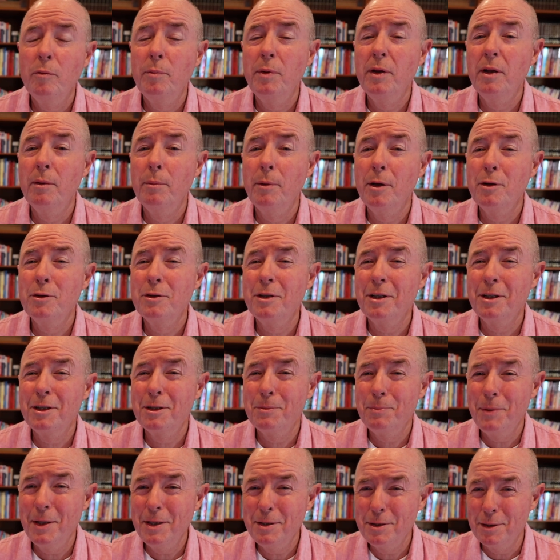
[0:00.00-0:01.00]
have been the most
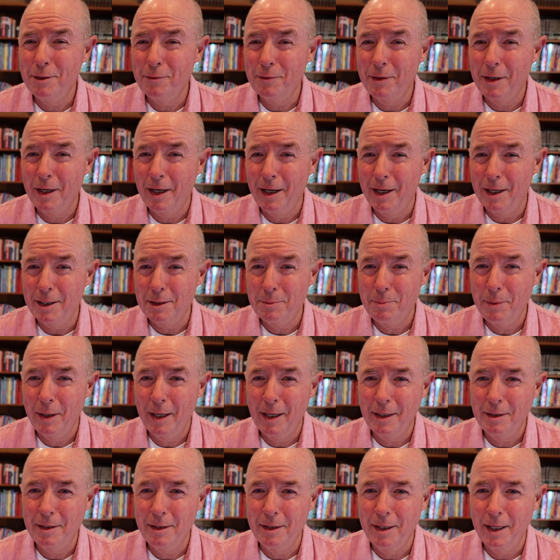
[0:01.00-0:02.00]
expensive cars
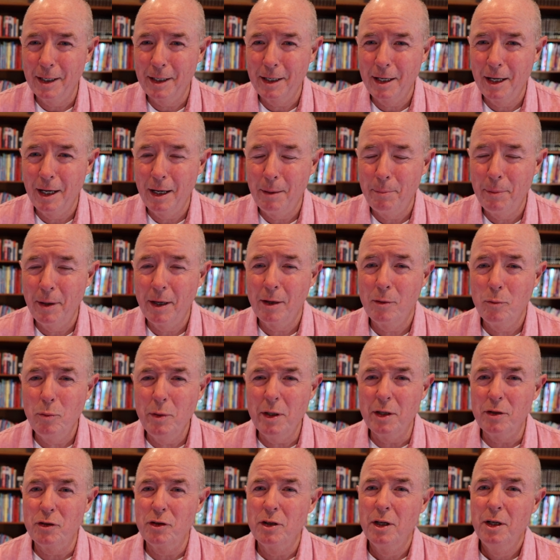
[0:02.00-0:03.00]
parked in that car park,
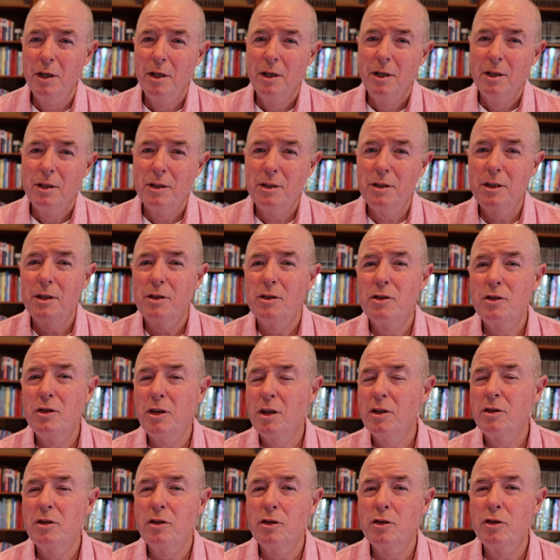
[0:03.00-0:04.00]
which sits
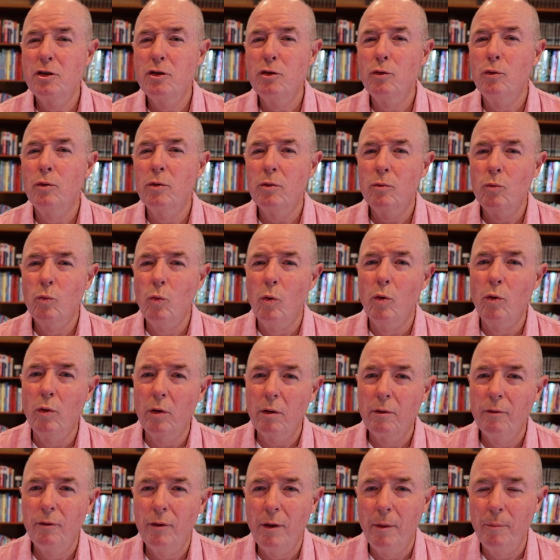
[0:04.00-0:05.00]
just a short
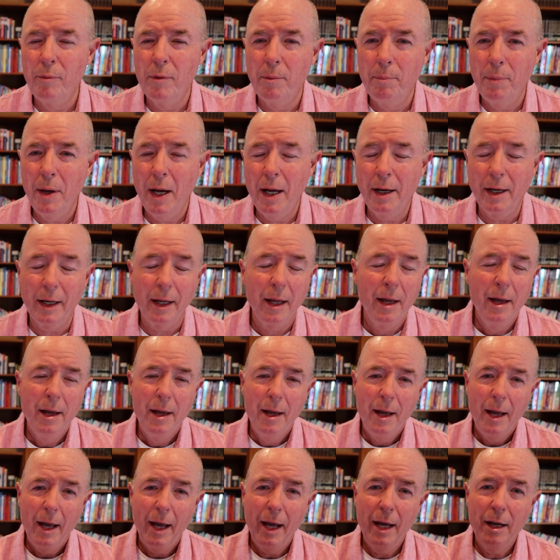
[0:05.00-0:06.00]
walk from the paddock.
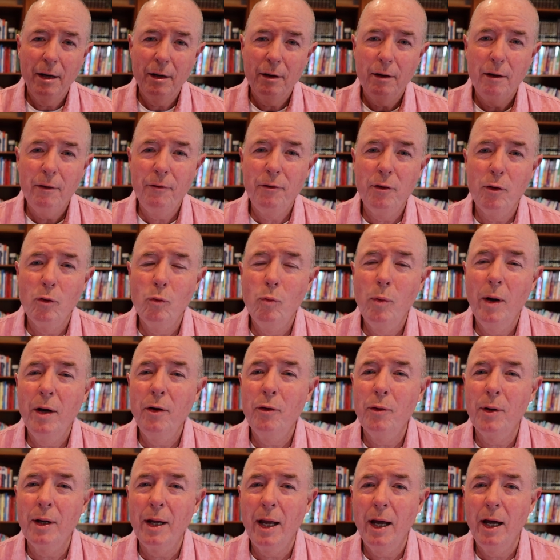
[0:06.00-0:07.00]
And if you're
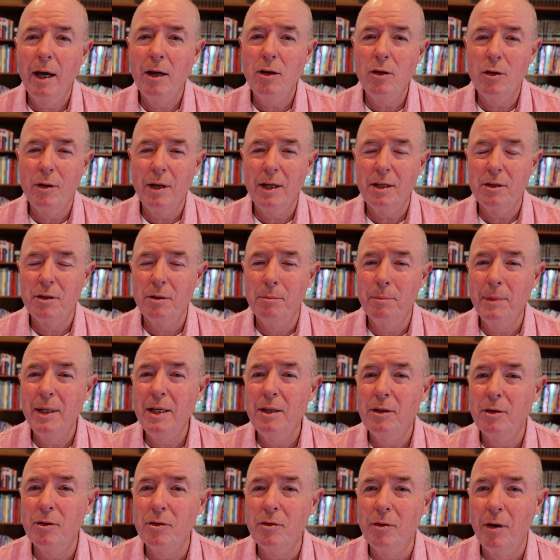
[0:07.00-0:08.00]
wondering how you get to
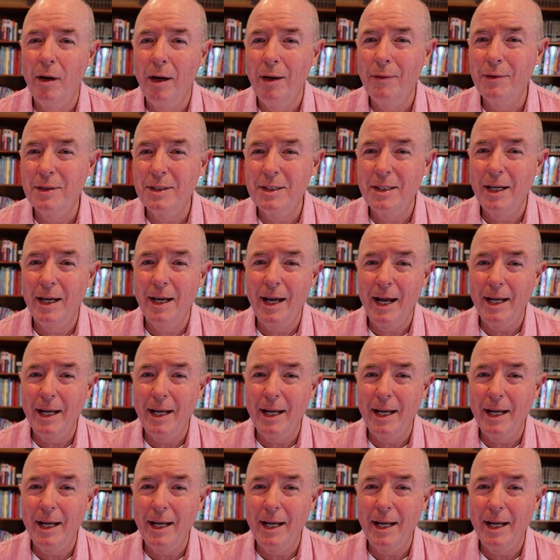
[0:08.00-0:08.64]
meet the drivers, say,